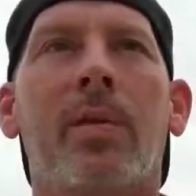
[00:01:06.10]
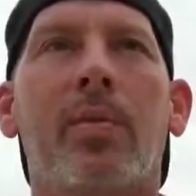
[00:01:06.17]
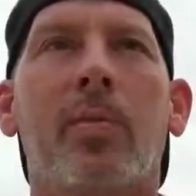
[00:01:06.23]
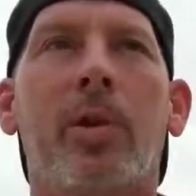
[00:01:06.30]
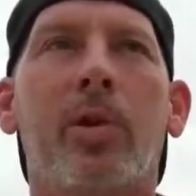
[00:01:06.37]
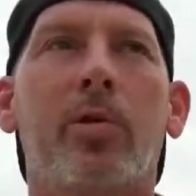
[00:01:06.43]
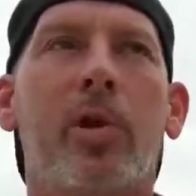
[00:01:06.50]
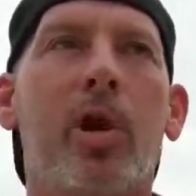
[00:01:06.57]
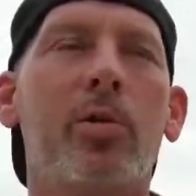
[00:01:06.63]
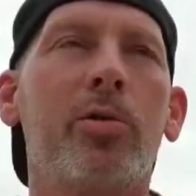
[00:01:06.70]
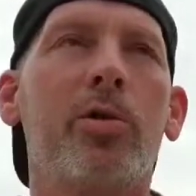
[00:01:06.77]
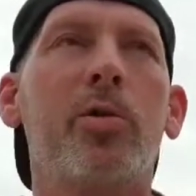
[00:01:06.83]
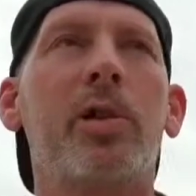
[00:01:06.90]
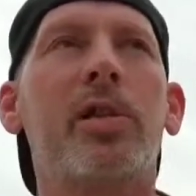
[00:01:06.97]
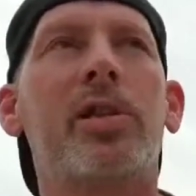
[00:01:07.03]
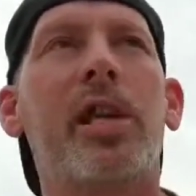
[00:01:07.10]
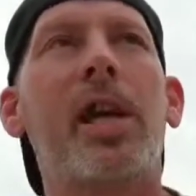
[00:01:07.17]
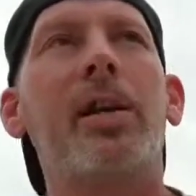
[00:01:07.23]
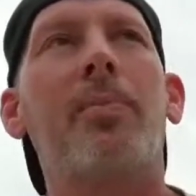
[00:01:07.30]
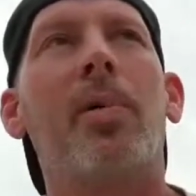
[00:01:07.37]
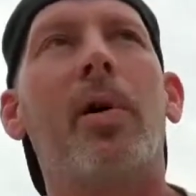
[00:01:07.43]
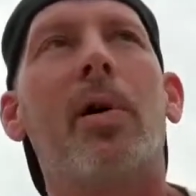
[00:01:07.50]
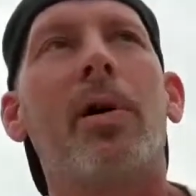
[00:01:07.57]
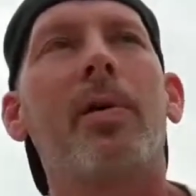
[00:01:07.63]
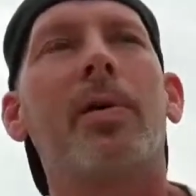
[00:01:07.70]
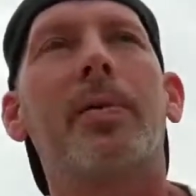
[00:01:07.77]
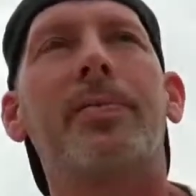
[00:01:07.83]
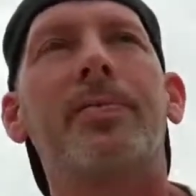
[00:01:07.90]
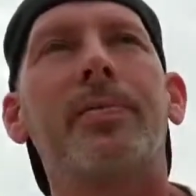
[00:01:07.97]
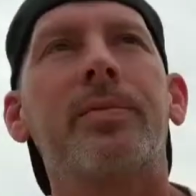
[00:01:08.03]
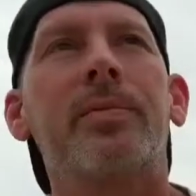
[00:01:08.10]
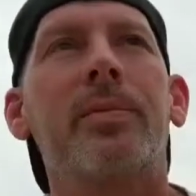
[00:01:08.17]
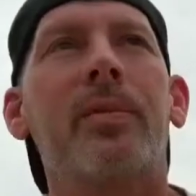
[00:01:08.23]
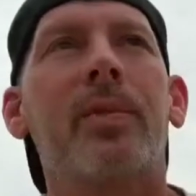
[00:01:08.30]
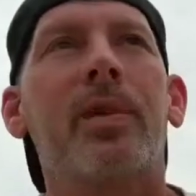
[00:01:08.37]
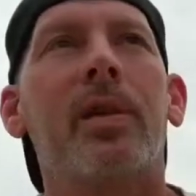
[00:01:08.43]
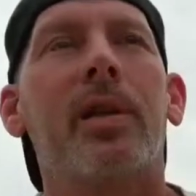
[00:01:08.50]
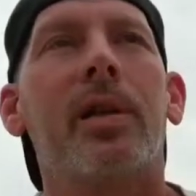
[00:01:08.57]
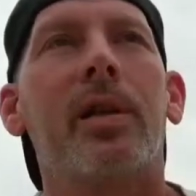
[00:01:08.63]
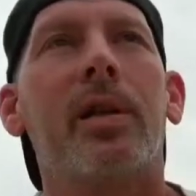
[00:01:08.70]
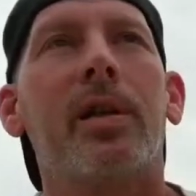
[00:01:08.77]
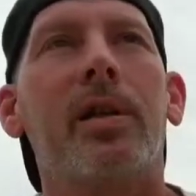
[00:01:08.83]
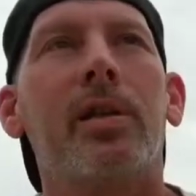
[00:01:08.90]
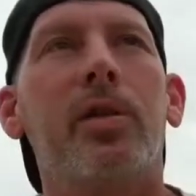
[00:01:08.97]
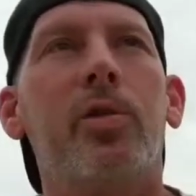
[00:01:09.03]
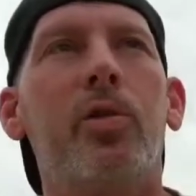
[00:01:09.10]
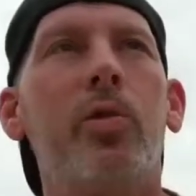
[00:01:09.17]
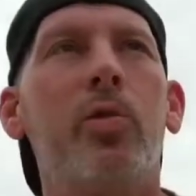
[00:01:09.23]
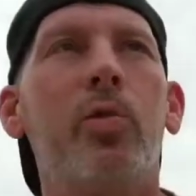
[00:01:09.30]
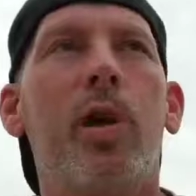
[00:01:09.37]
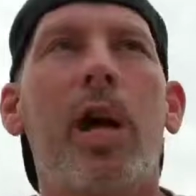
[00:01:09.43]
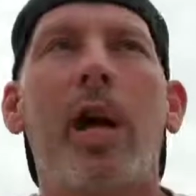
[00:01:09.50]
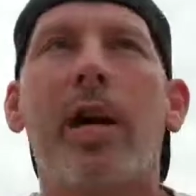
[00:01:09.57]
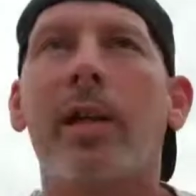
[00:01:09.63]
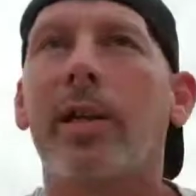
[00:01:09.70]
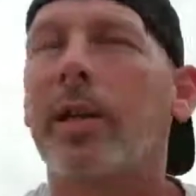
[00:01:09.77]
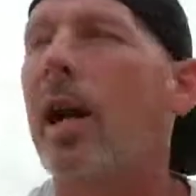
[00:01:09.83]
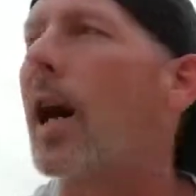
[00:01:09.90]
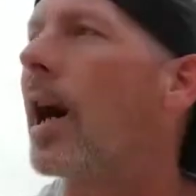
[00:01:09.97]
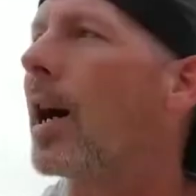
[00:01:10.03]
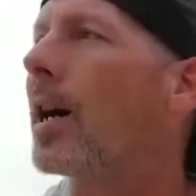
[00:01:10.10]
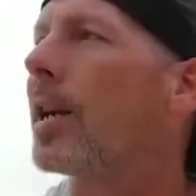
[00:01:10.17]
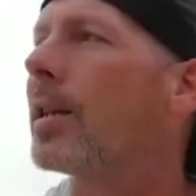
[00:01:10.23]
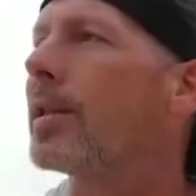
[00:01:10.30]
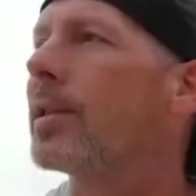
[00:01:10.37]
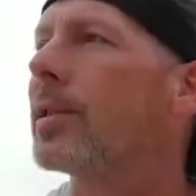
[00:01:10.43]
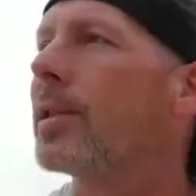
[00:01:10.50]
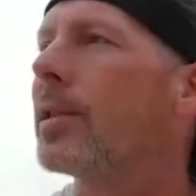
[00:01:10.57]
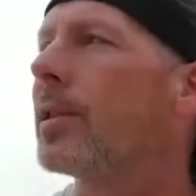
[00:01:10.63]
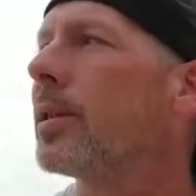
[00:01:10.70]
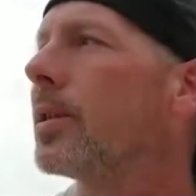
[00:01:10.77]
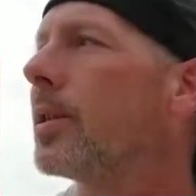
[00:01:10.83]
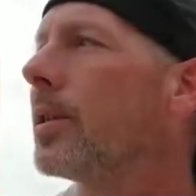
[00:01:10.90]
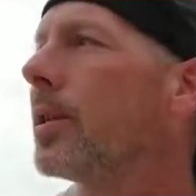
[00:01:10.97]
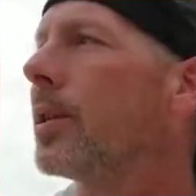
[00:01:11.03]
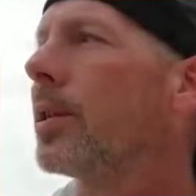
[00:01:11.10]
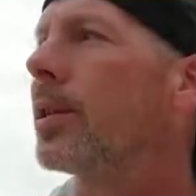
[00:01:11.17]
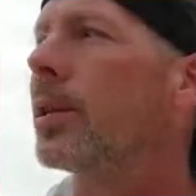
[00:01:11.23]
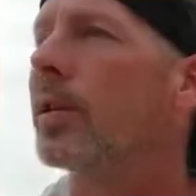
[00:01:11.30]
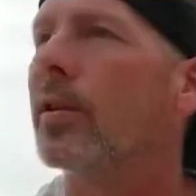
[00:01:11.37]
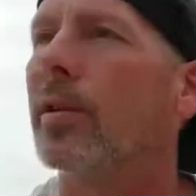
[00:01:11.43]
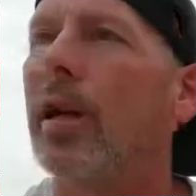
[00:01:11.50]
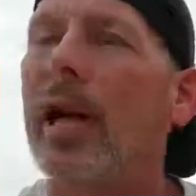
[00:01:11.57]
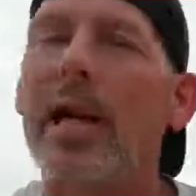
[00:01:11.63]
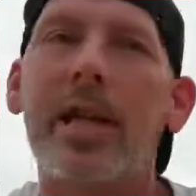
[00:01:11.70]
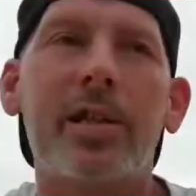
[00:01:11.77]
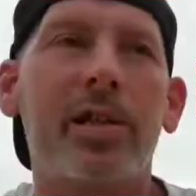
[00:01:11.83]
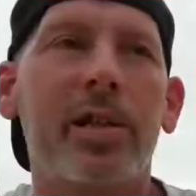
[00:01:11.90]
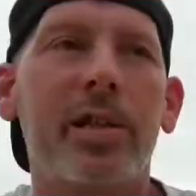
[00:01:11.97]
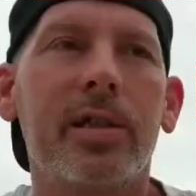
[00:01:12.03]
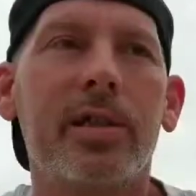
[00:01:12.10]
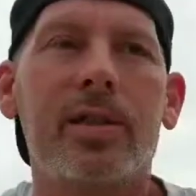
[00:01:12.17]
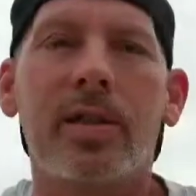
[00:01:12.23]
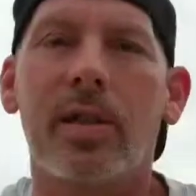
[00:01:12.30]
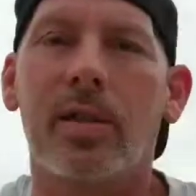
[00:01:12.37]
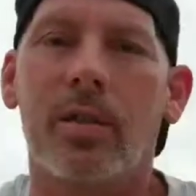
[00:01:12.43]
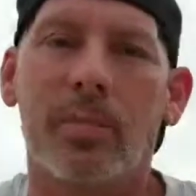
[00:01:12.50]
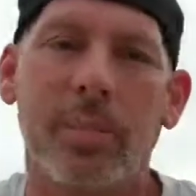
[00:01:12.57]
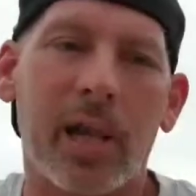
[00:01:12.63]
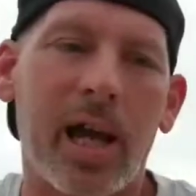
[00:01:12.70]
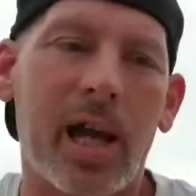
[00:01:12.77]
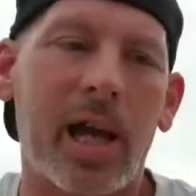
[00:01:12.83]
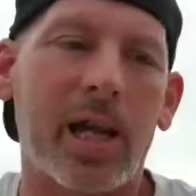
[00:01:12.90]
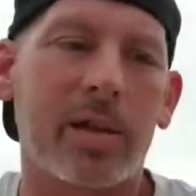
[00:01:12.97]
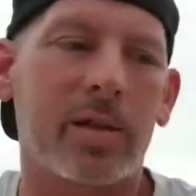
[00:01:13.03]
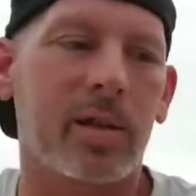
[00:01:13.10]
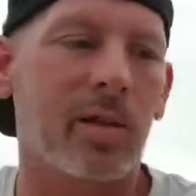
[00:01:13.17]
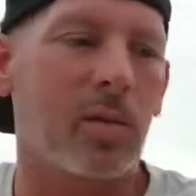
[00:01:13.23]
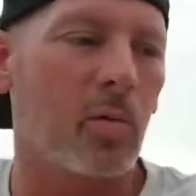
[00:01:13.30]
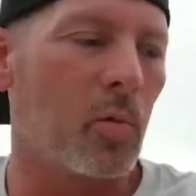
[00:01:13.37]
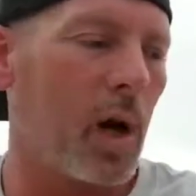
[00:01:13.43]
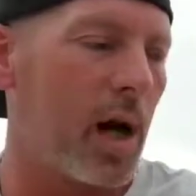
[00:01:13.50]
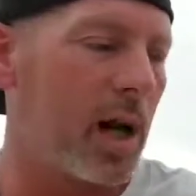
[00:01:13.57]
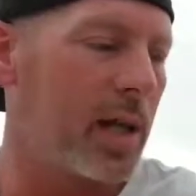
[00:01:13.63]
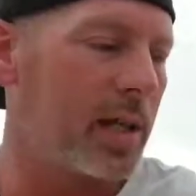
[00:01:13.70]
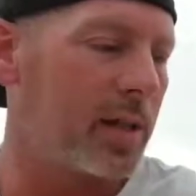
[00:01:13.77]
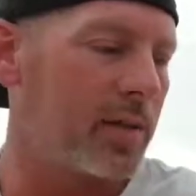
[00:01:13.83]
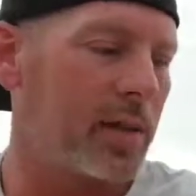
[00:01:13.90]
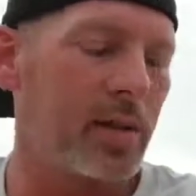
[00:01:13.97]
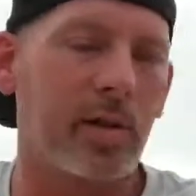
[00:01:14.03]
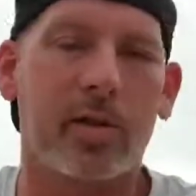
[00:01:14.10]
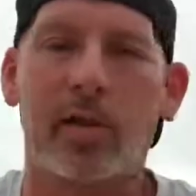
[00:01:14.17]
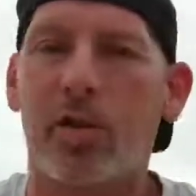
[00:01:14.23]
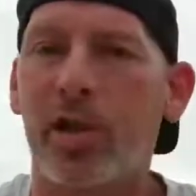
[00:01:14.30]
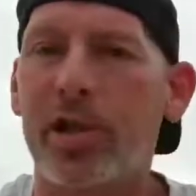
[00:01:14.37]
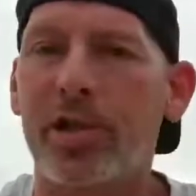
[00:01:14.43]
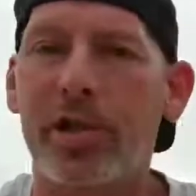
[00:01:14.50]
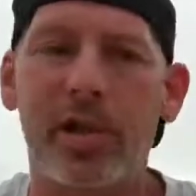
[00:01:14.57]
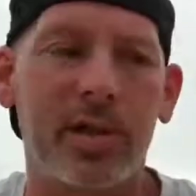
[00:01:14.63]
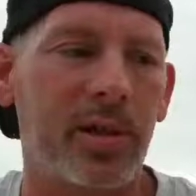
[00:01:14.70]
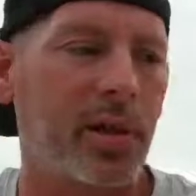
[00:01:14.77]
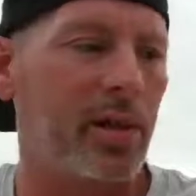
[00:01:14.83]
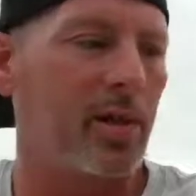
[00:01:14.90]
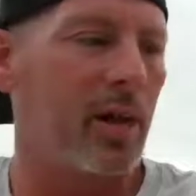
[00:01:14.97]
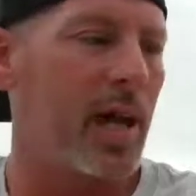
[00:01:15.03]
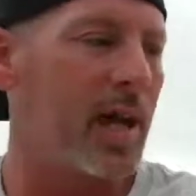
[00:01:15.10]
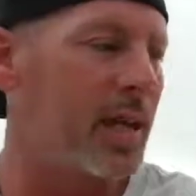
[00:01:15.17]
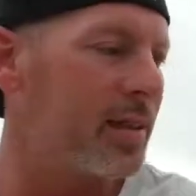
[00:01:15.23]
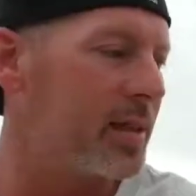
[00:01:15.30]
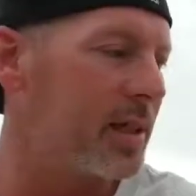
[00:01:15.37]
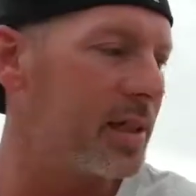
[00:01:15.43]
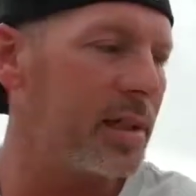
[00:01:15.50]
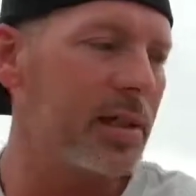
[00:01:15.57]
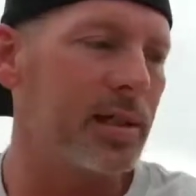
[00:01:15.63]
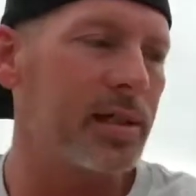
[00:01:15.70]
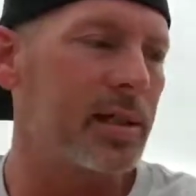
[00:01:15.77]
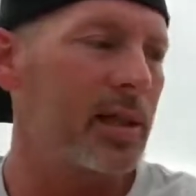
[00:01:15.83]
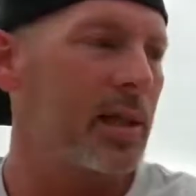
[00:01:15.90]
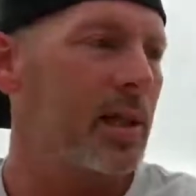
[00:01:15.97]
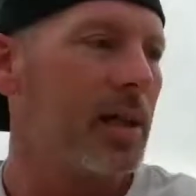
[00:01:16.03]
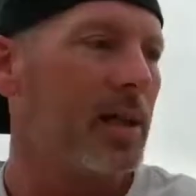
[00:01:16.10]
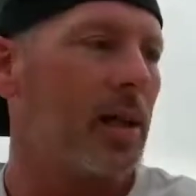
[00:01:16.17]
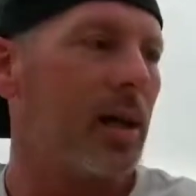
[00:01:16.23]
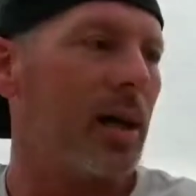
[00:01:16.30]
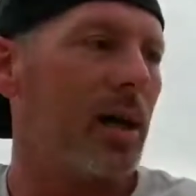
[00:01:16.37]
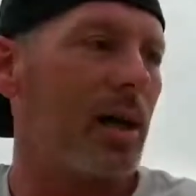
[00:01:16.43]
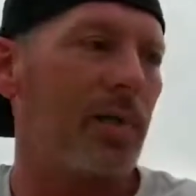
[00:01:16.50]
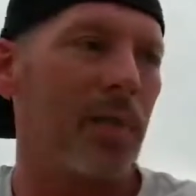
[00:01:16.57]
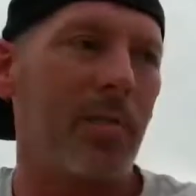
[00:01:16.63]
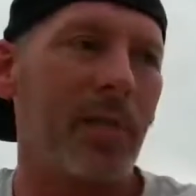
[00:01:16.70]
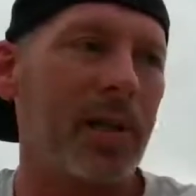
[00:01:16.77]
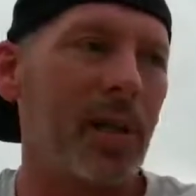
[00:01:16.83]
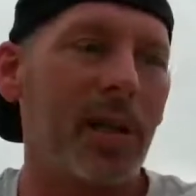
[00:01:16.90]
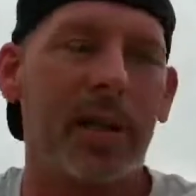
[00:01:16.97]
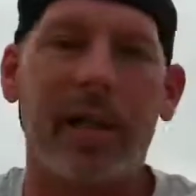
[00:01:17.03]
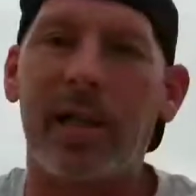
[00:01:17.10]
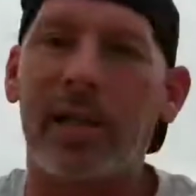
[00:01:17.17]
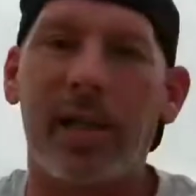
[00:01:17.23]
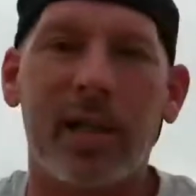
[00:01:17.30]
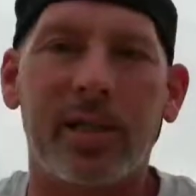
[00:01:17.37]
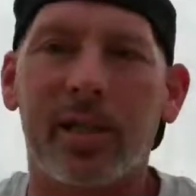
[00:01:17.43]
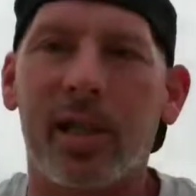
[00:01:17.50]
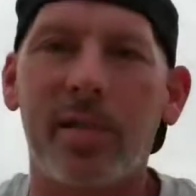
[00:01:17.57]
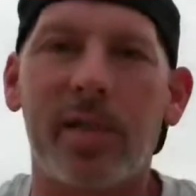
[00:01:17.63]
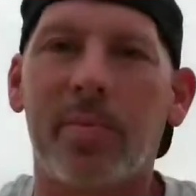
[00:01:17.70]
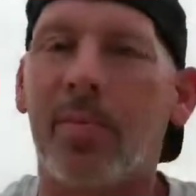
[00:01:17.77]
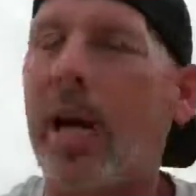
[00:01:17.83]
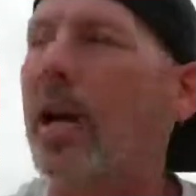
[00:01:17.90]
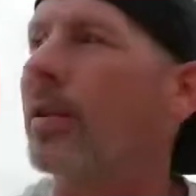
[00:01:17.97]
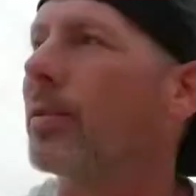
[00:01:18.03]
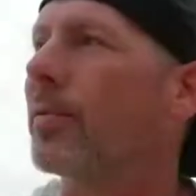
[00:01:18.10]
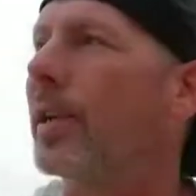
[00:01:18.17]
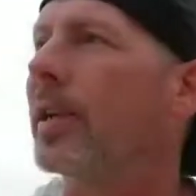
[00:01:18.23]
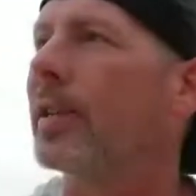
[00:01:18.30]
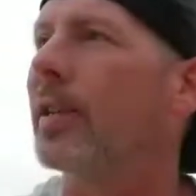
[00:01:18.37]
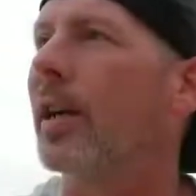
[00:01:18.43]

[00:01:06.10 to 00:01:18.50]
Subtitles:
When you go to a skate park, you got guys that are Asian, that are black, that are white, that are Christian, that are atheists. It doesn't matter, man.